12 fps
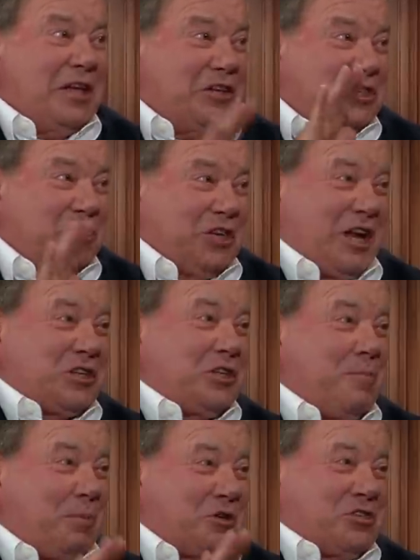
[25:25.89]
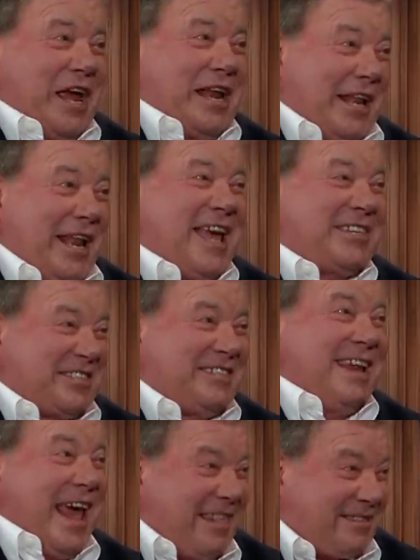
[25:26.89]
60% less
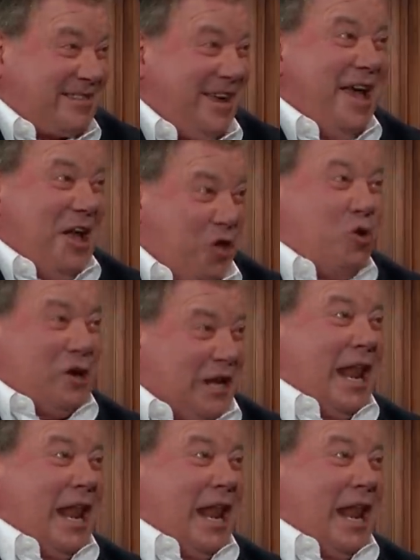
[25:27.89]
deaths. You can